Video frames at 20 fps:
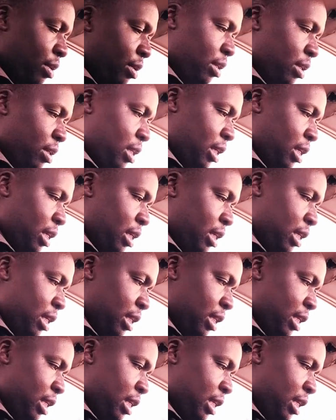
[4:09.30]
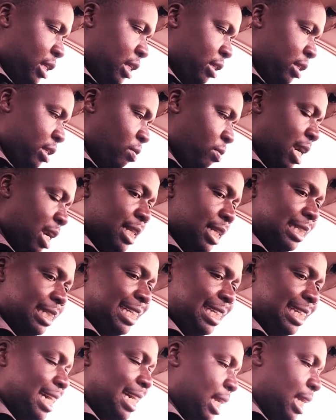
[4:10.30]
uh, then there's a warranty
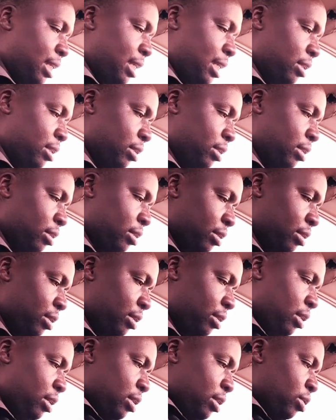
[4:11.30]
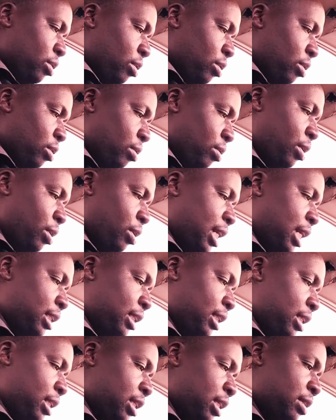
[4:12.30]
card so
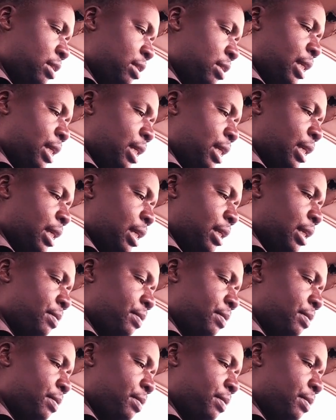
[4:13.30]
product display